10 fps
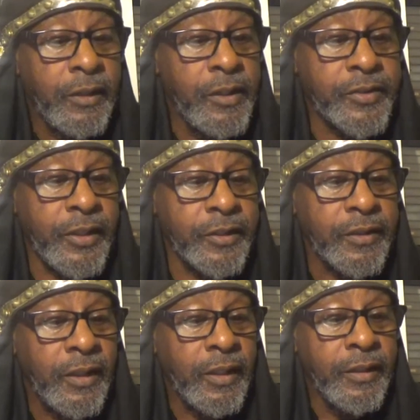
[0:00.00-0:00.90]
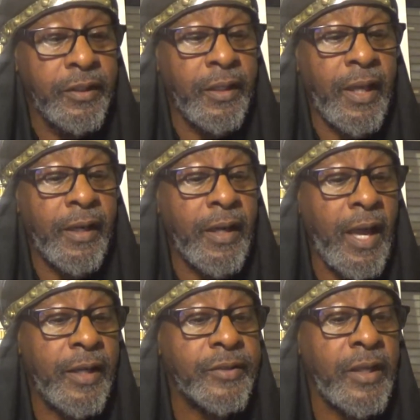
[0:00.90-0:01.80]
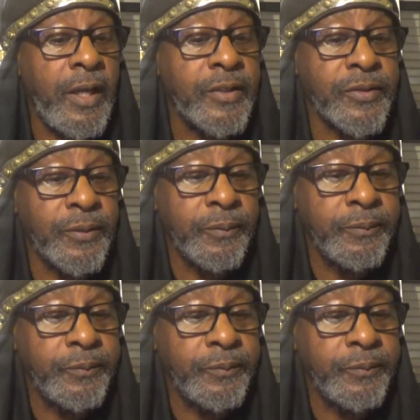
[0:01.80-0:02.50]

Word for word: It says, then Ananias answered,